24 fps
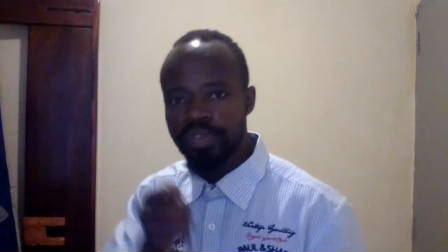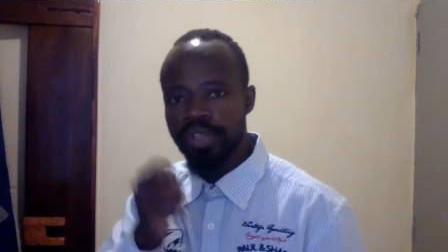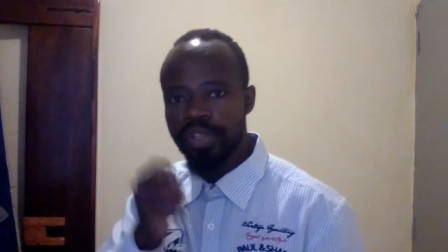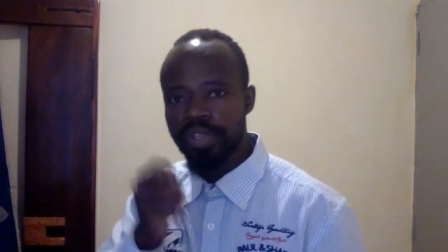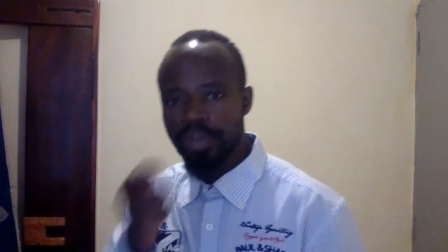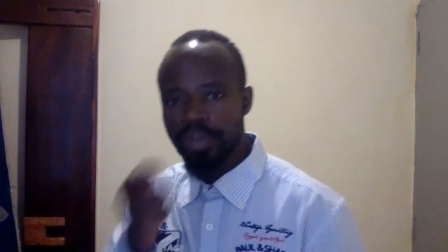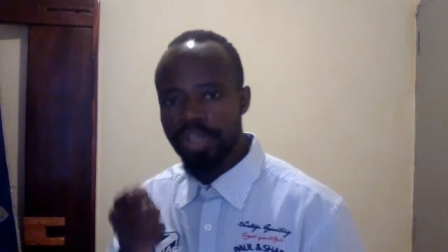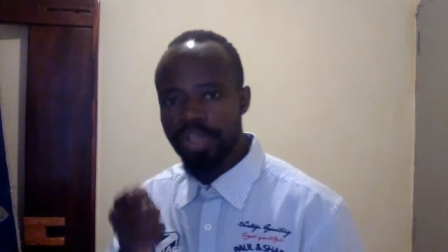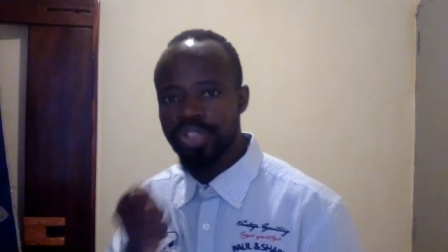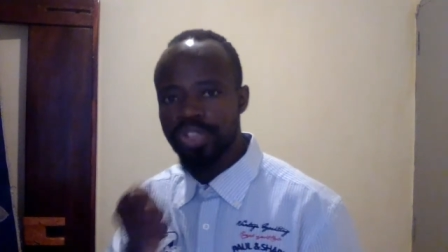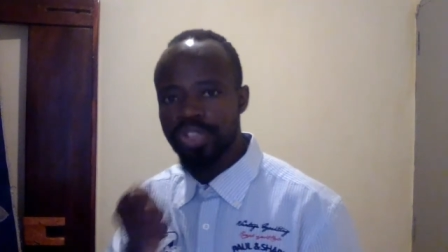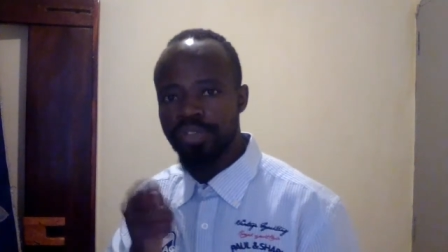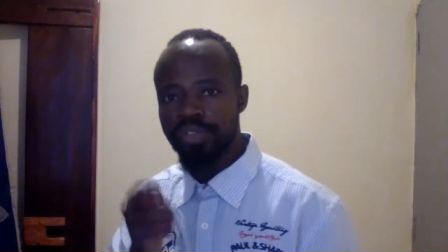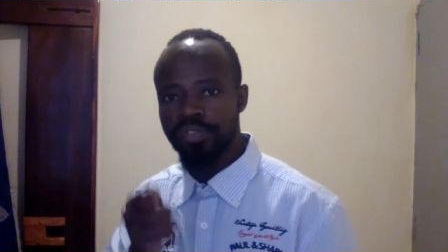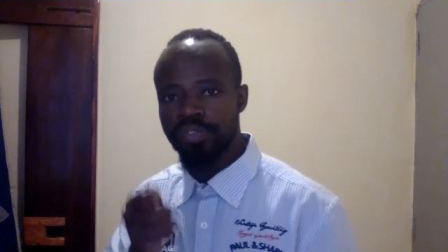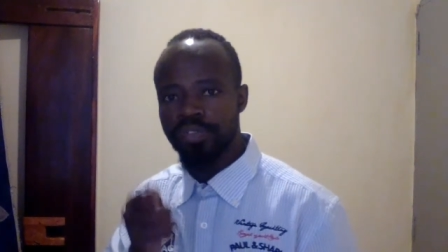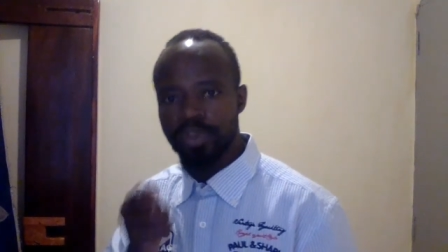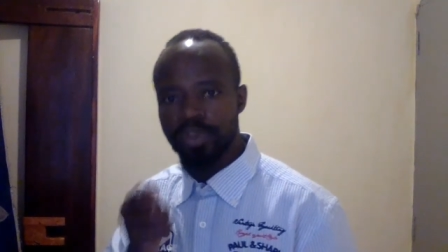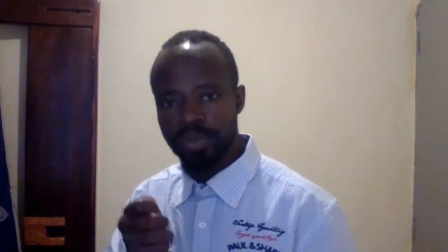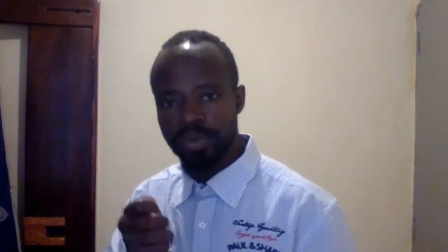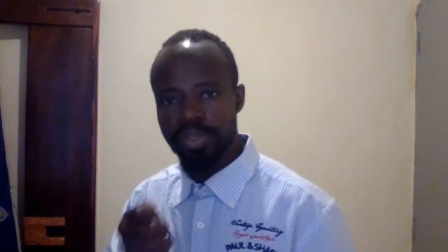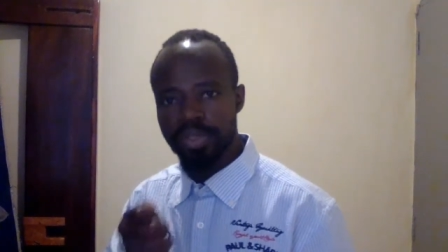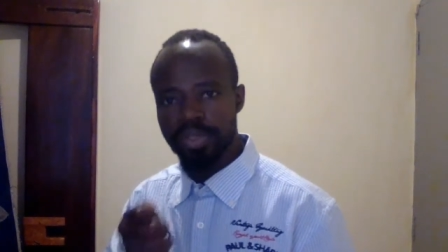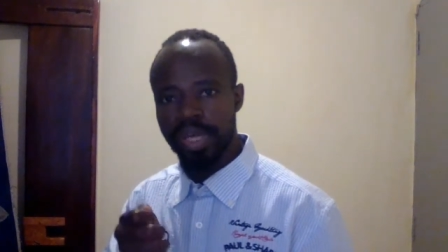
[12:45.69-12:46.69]
knowledge of
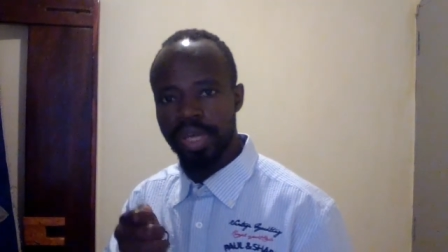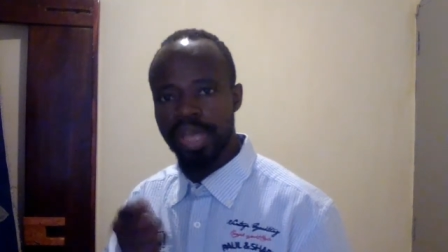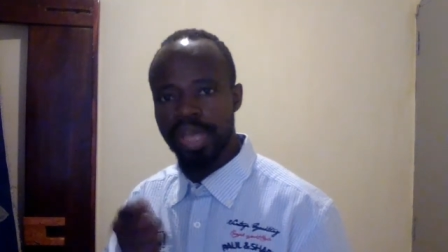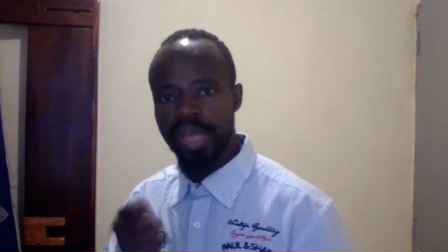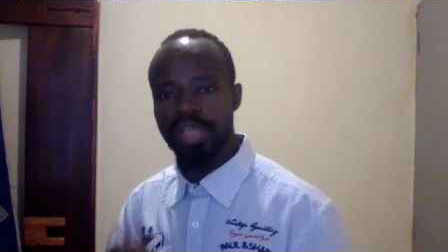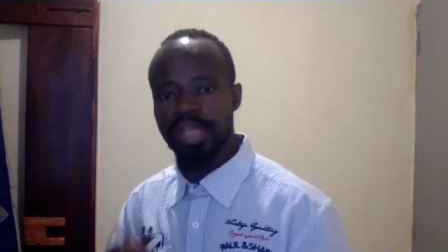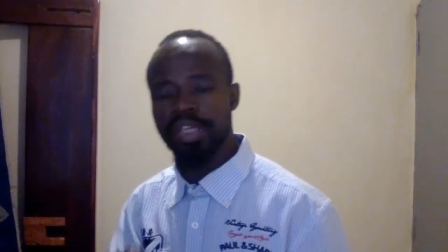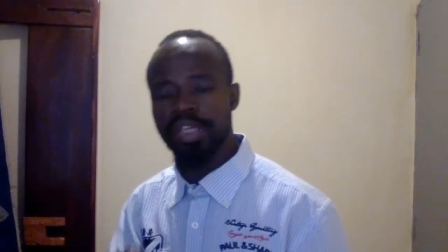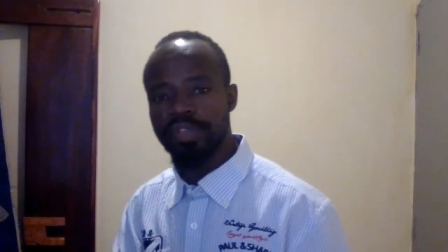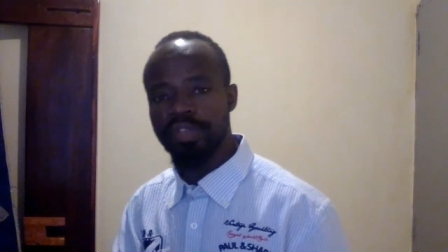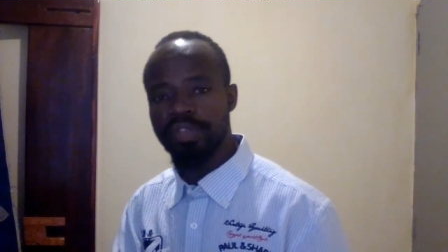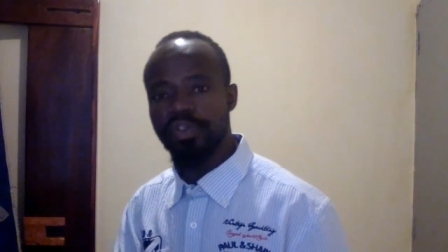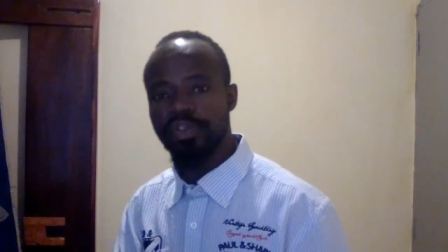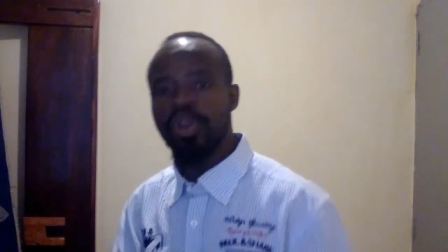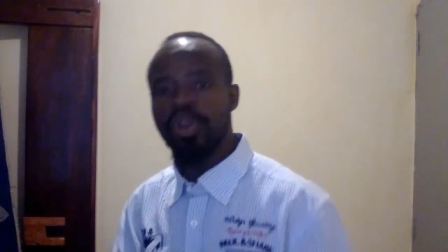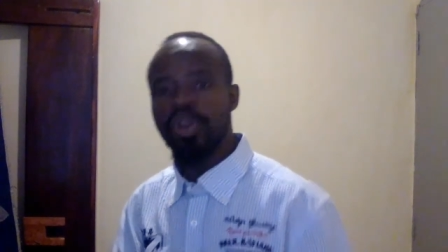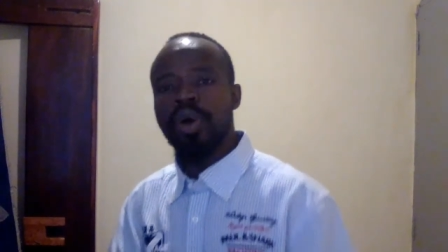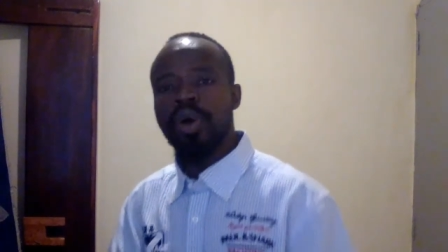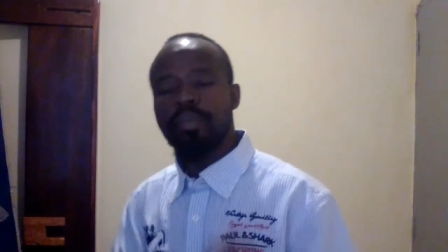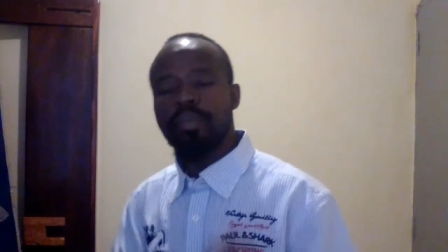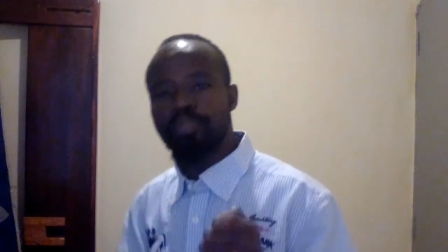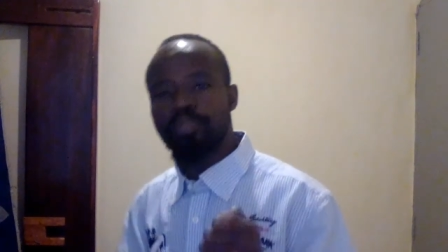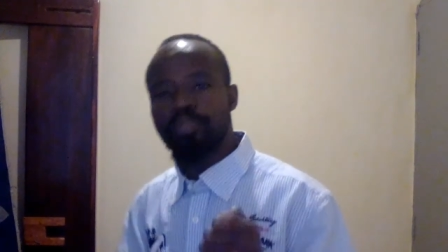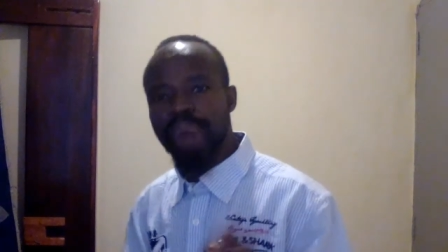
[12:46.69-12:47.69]
good and evil,
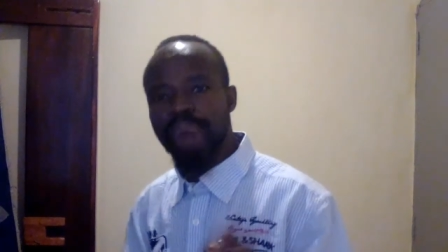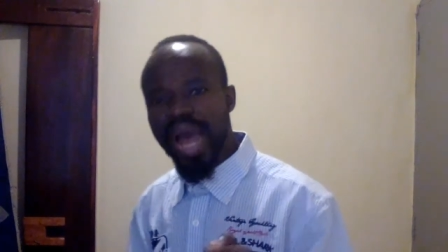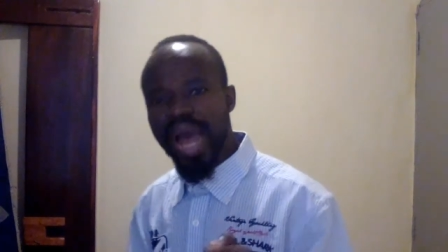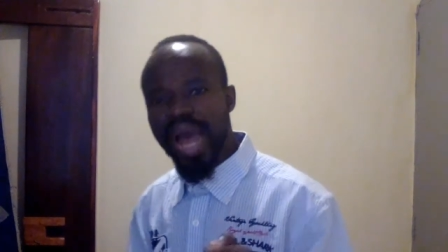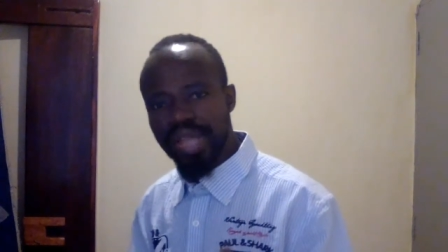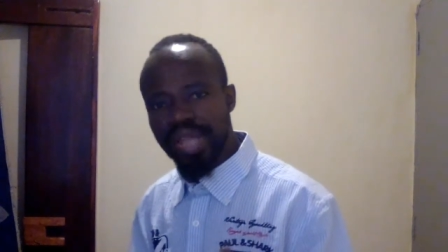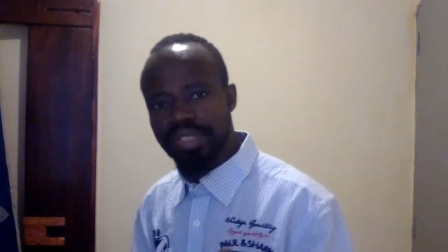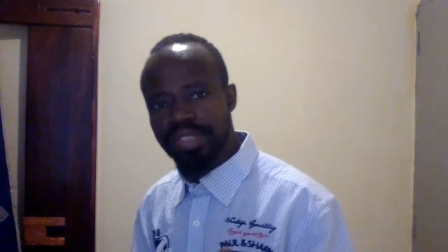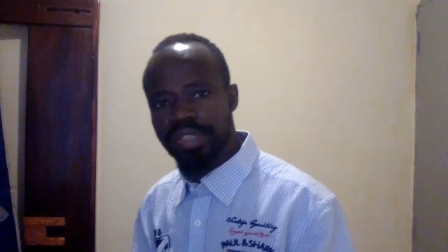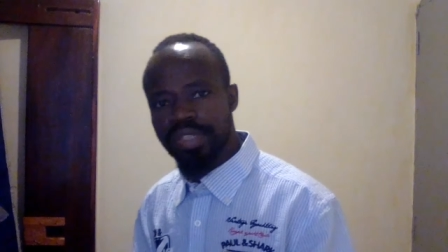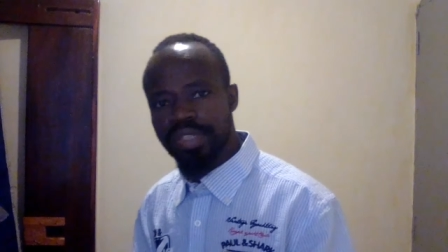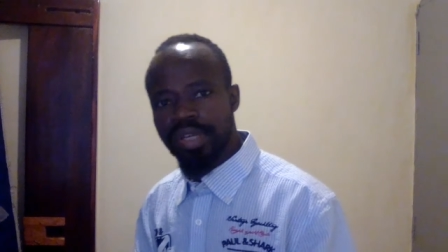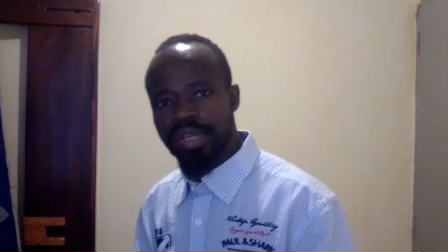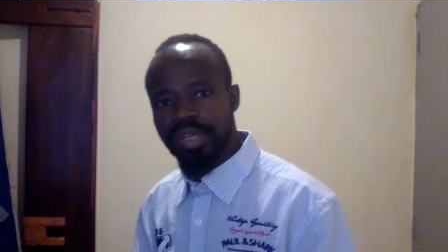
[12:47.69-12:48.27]
but